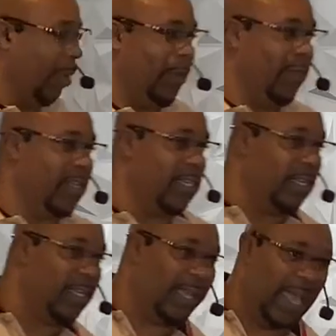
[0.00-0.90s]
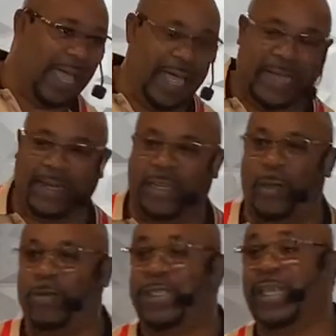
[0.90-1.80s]
of us look at the
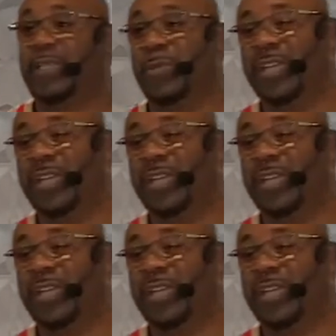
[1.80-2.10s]
Old Testament as